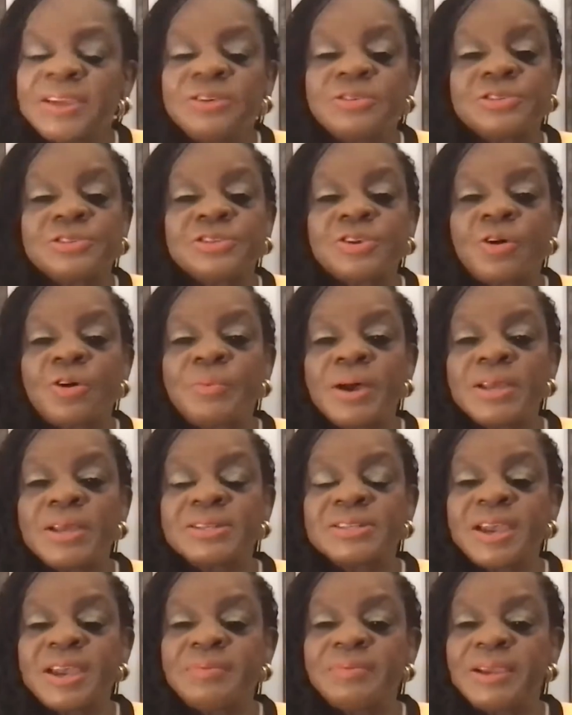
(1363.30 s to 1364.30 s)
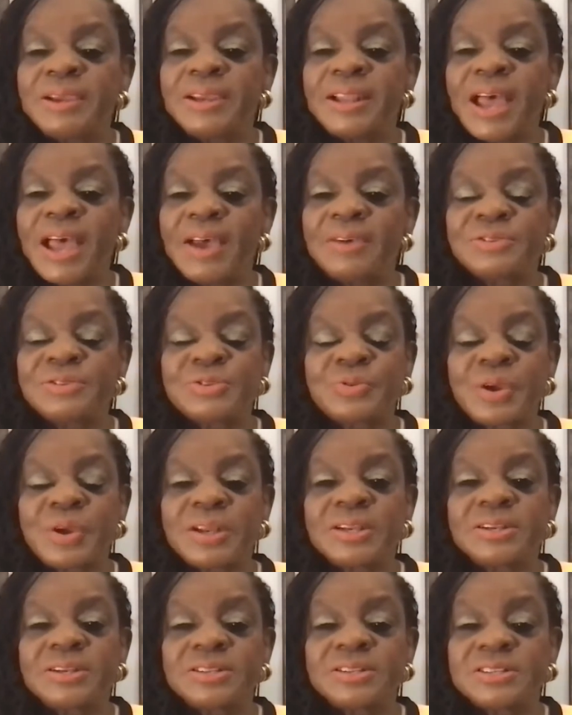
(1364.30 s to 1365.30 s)
you so much. I mean, I was
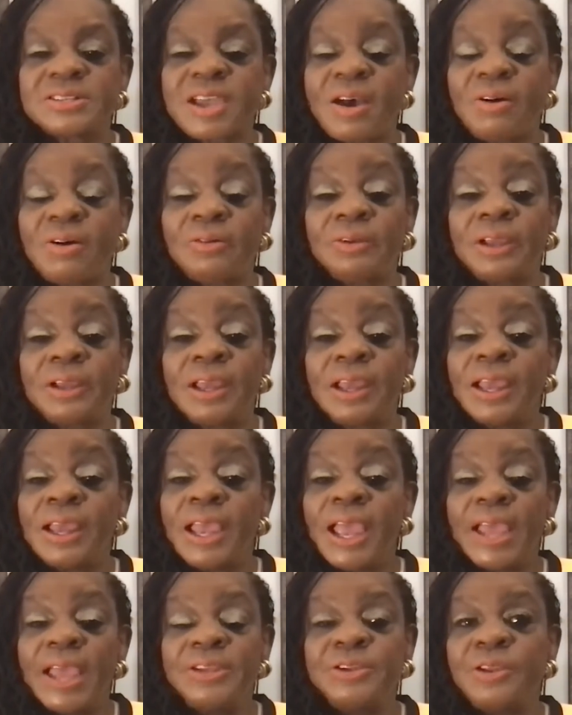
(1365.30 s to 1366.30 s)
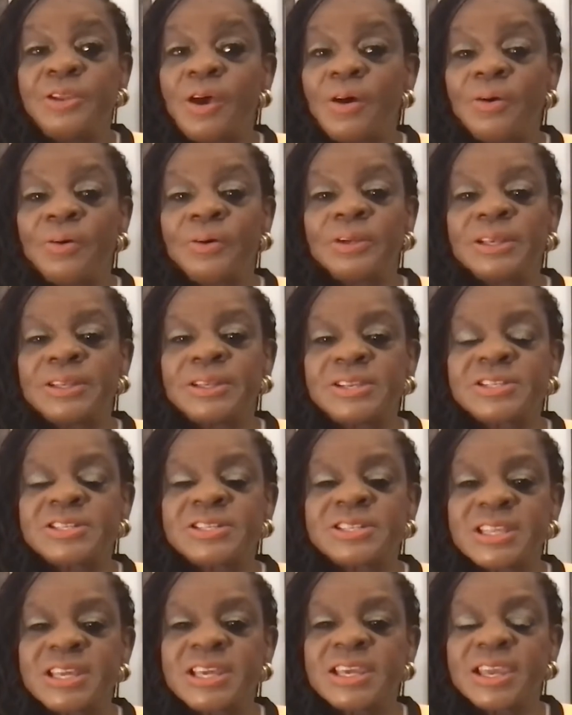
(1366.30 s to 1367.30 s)
ready to shout. And, you know,
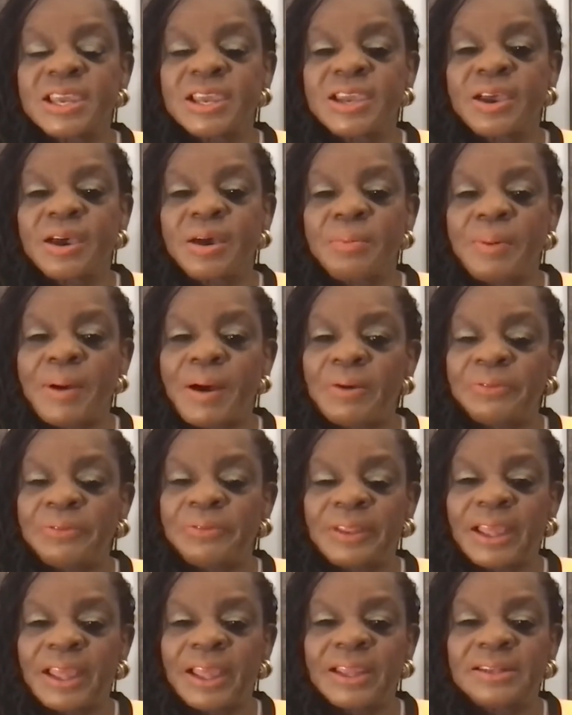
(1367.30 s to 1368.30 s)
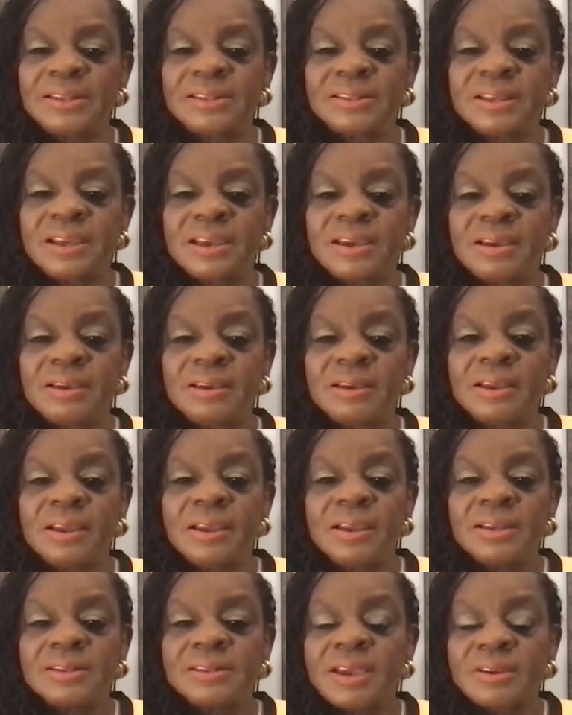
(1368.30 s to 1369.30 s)
just thinking about that,
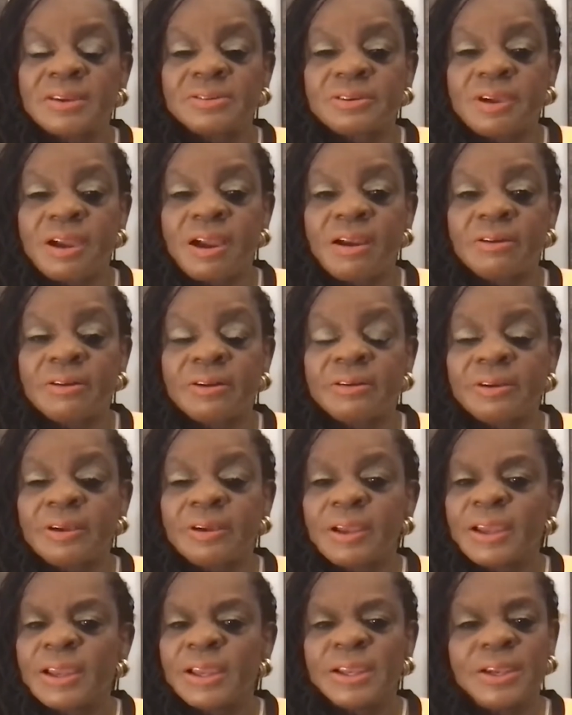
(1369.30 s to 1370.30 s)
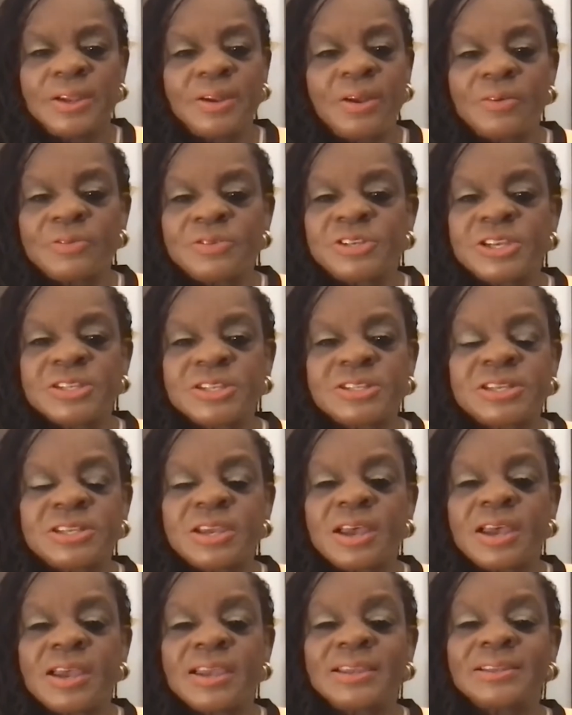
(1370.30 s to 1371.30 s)
Dr. Carter, you know, just
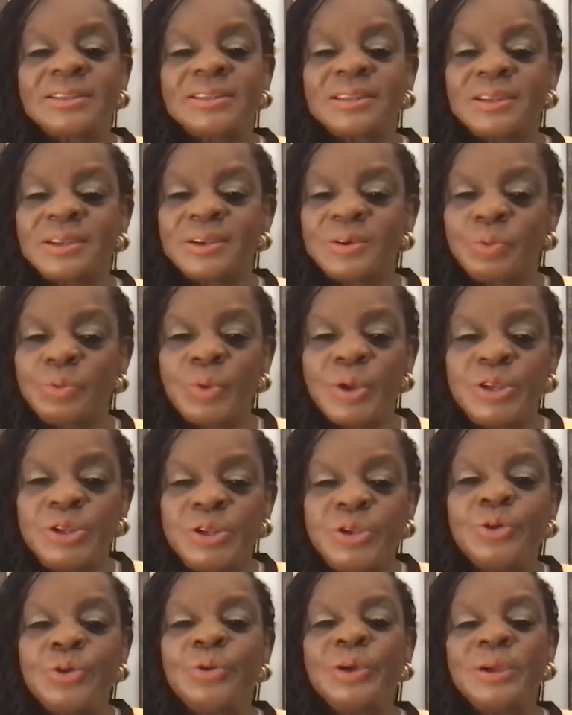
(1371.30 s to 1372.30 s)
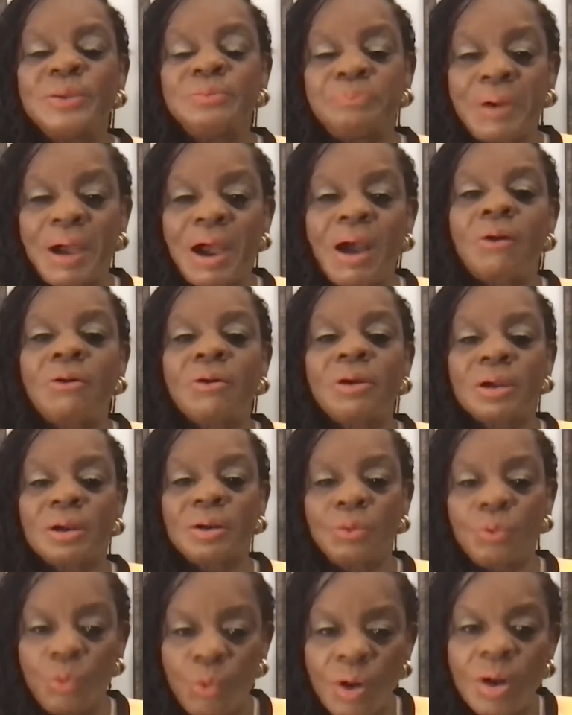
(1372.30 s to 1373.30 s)
when you empower a
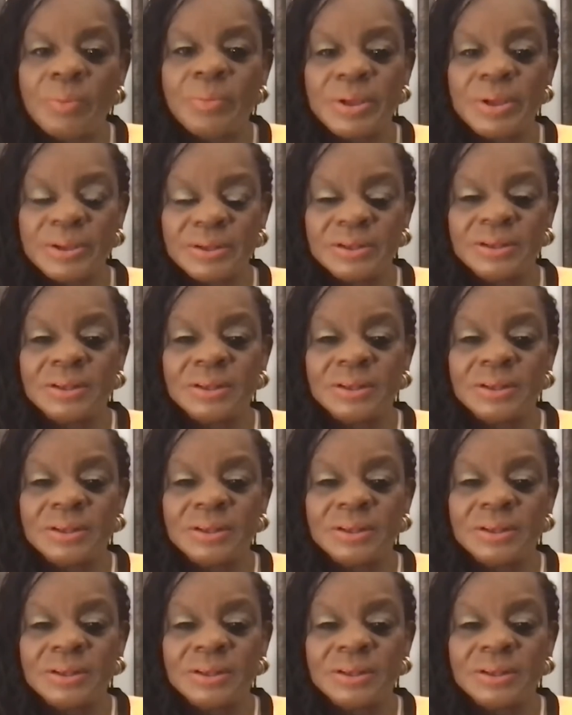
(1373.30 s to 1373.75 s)
woman,